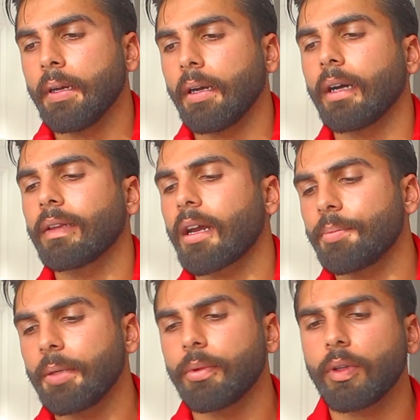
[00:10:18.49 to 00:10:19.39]
Uh, a lot
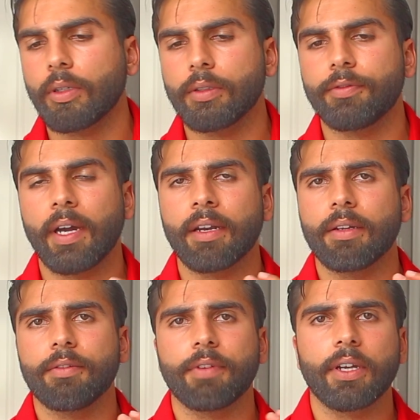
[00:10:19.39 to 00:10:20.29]
of people uh, find
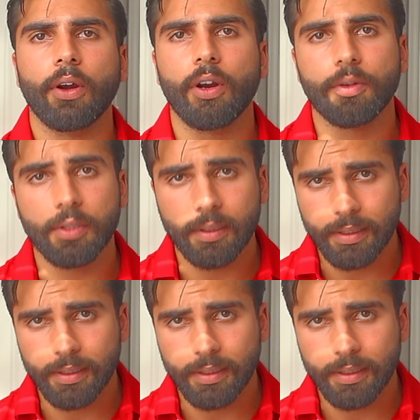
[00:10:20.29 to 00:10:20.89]
it very hard